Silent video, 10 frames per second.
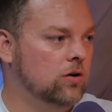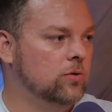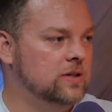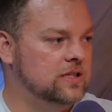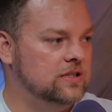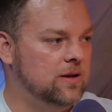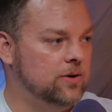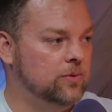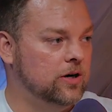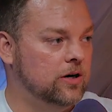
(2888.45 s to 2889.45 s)
or was it
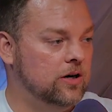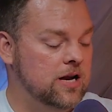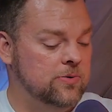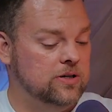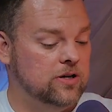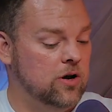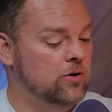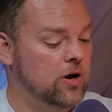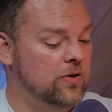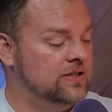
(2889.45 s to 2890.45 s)
something where it was, oh
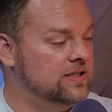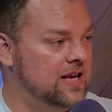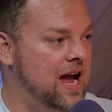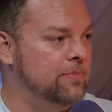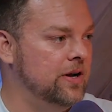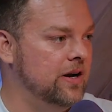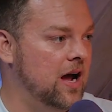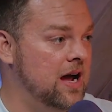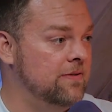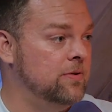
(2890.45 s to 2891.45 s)
no, this has happened,
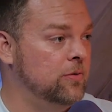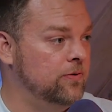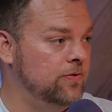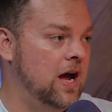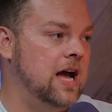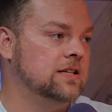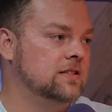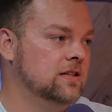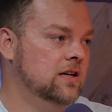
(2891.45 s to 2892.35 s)
I have to move fast?